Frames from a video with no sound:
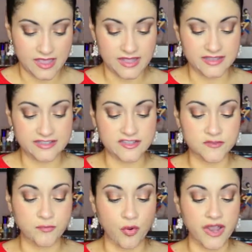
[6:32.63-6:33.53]
This is
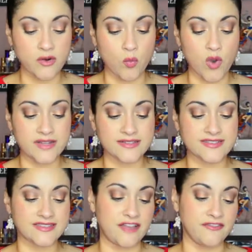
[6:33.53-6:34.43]

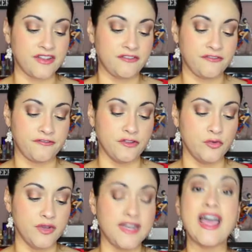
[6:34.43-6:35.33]
0.17
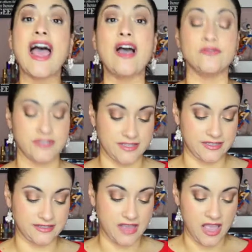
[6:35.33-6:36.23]
fluid
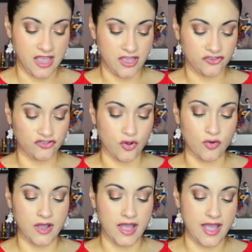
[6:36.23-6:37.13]
ounces.
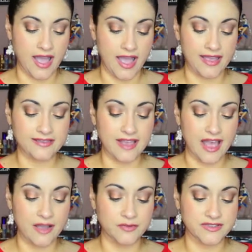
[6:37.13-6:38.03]
So as
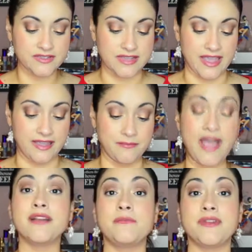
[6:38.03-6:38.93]
I was saying, my
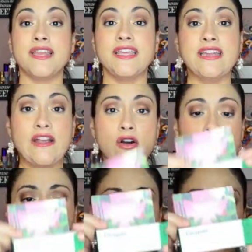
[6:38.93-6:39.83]
complaint, like,
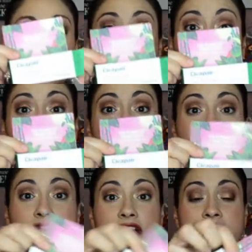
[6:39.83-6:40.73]
oh, this looks impressive,
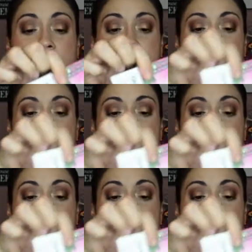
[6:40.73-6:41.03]
right?